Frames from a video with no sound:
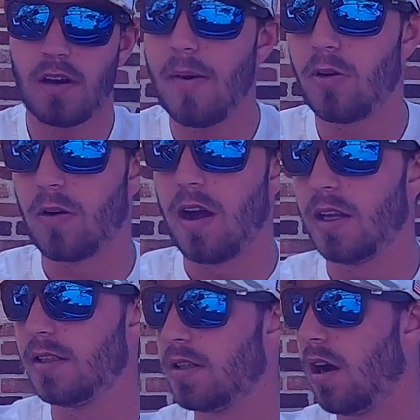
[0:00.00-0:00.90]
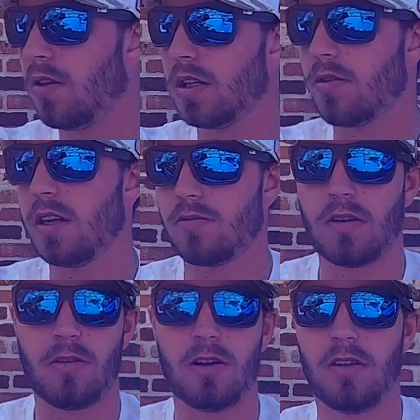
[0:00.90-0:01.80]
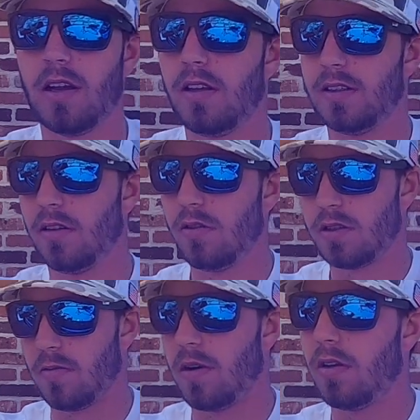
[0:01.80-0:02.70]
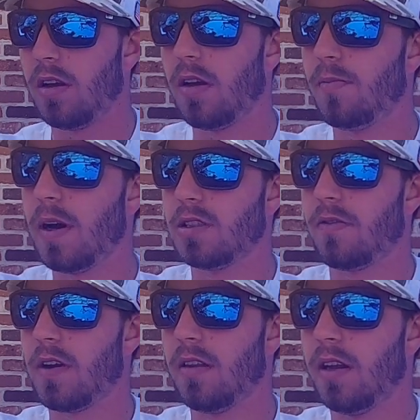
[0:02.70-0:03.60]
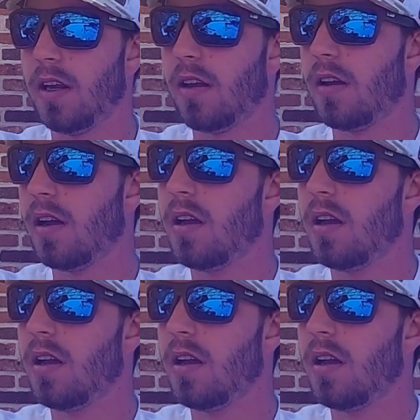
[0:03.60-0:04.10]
Phenomenal rods. All these rods work really good. These LEWS are really budget friendly.